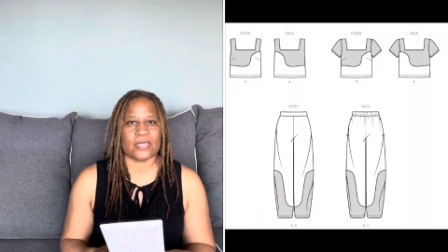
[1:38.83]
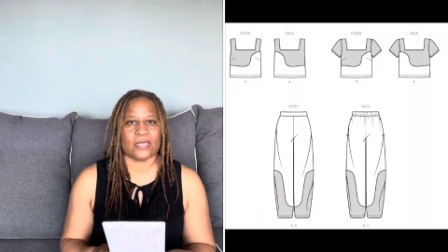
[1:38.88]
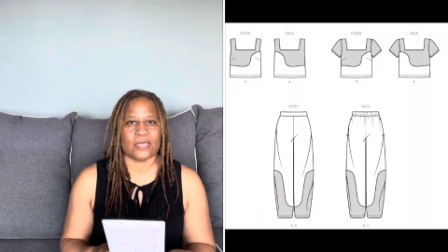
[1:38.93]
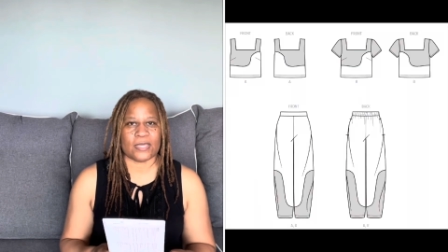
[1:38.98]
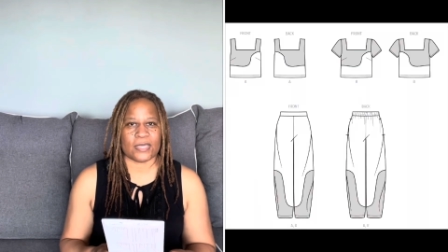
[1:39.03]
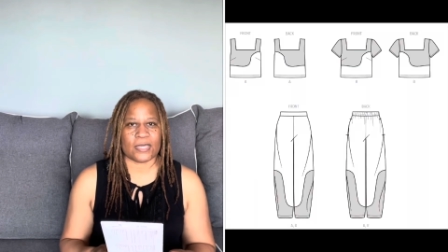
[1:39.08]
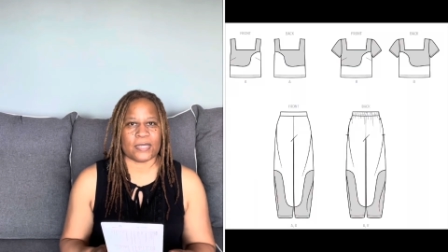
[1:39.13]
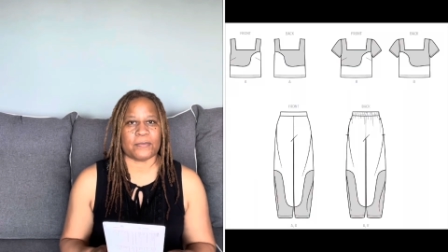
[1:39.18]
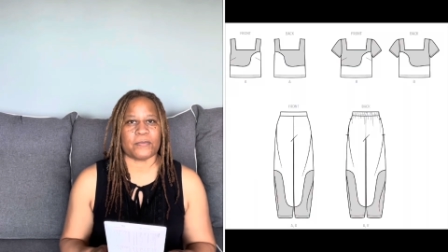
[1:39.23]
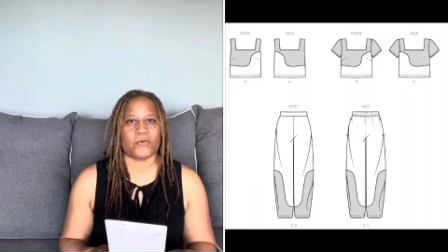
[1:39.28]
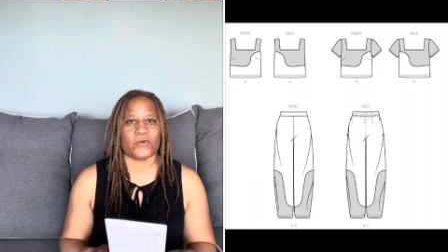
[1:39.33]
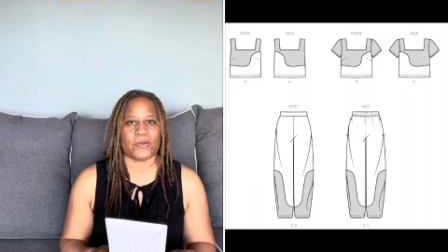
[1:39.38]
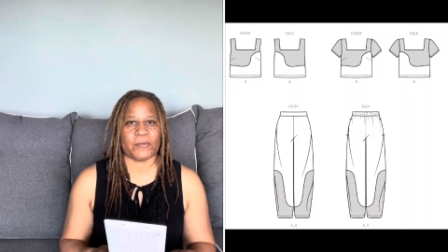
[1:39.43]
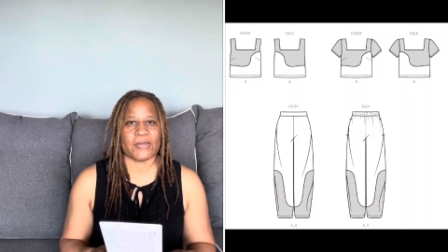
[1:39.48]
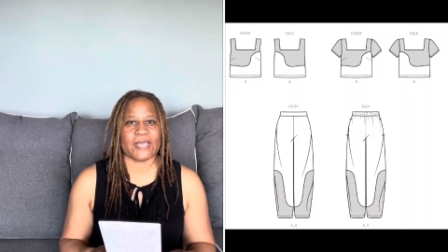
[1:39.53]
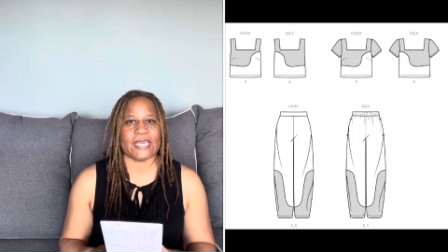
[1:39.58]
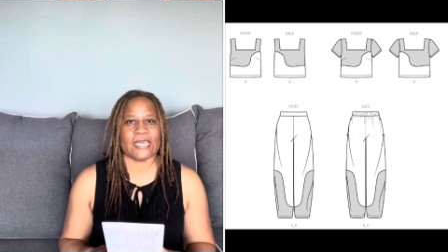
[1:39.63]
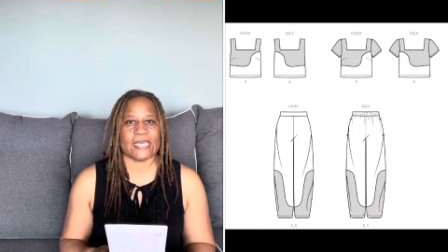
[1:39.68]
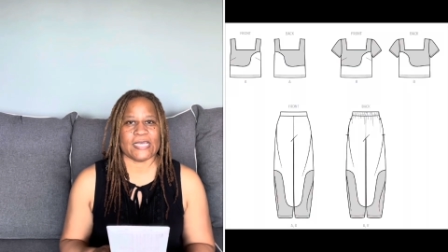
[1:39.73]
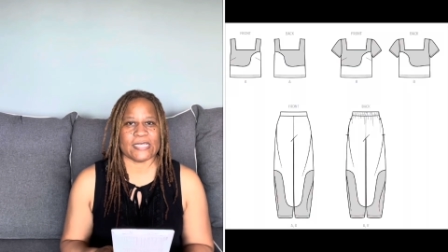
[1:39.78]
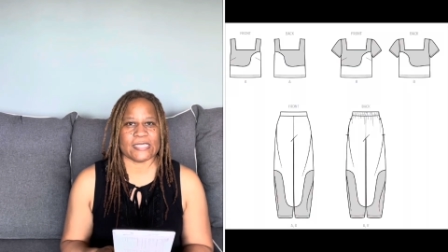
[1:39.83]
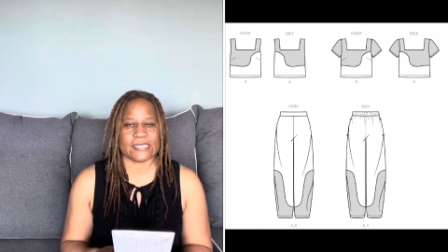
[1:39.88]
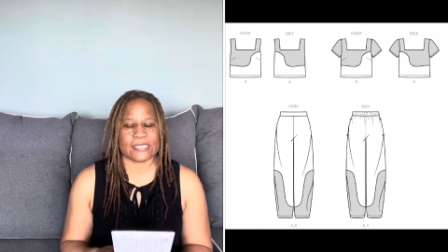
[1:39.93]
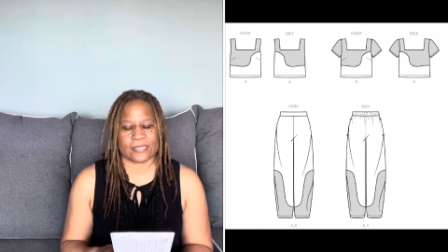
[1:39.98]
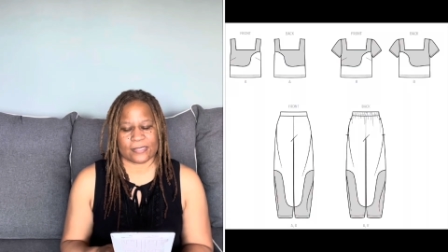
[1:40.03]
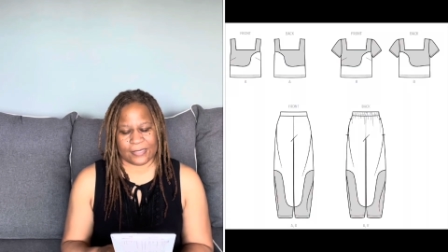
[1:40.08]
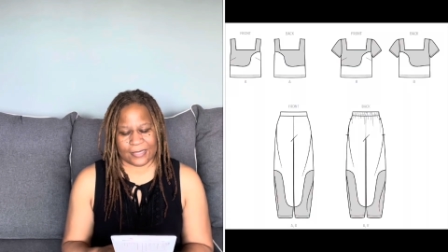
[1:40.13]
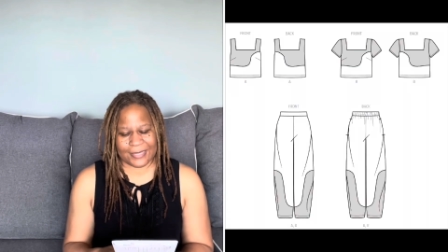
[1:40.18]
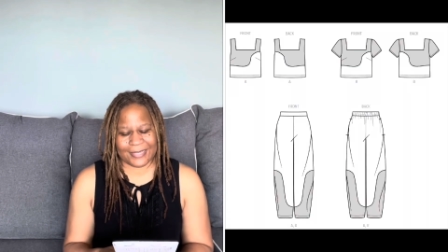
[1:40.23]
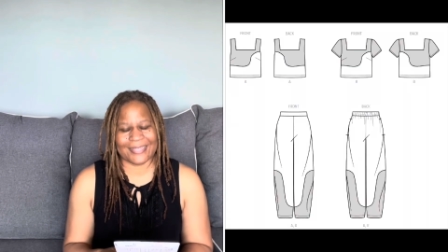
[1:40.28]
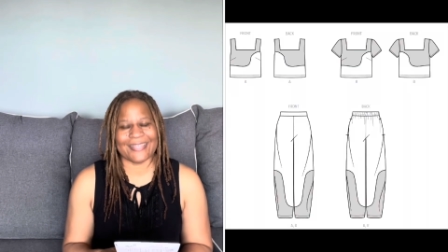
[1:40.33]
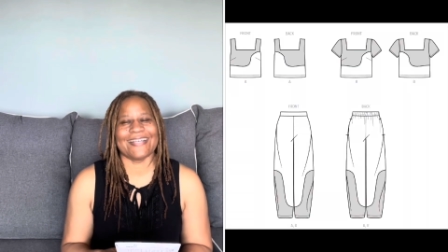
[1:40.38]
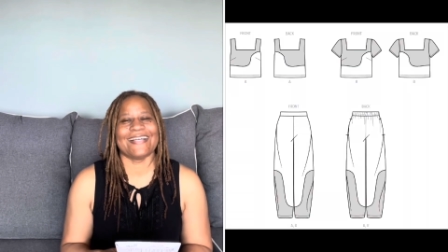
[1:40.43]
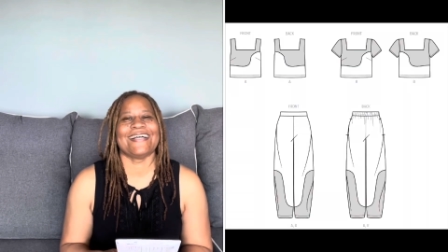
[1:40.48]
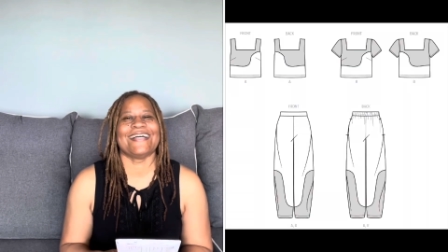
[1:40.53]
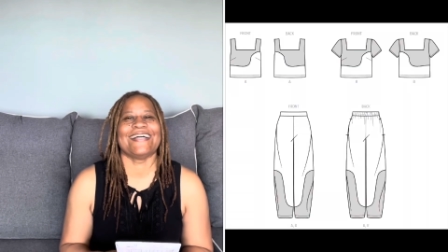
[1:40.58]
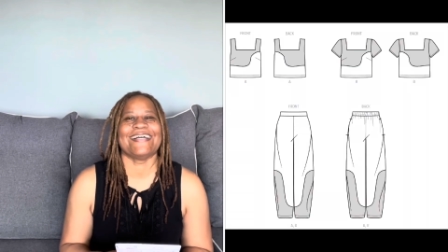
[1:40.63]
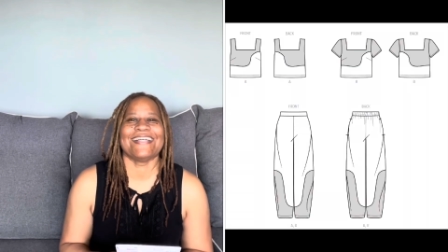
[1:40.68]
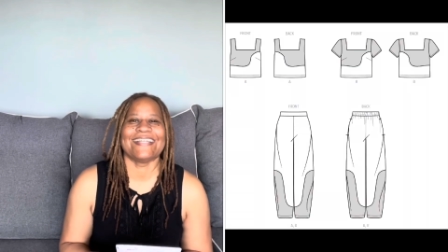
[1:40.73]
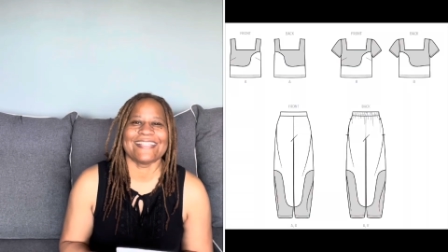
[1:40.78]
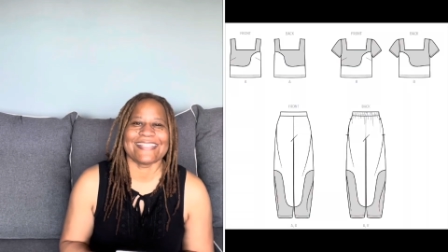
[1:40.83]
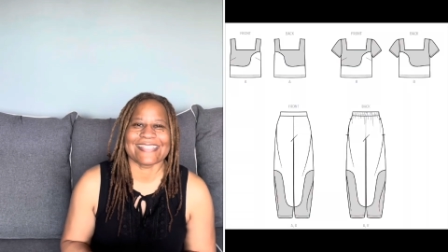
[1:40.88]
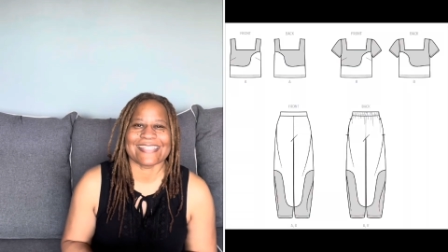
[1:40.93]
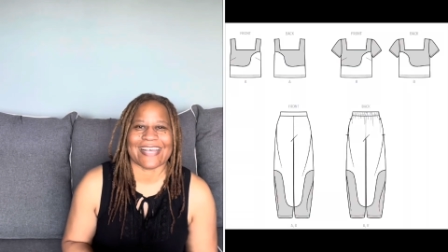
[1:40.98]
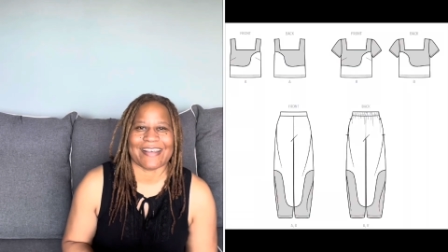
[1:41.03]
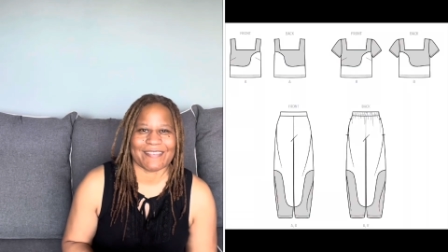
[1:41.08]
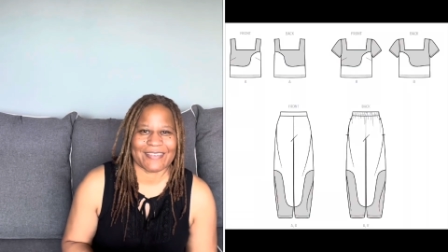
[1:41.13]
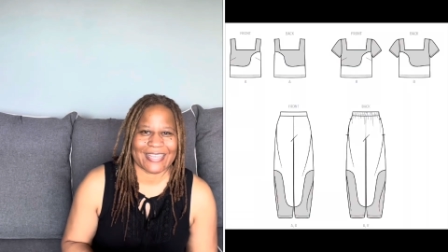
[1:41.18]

yep, where are my keys? It's time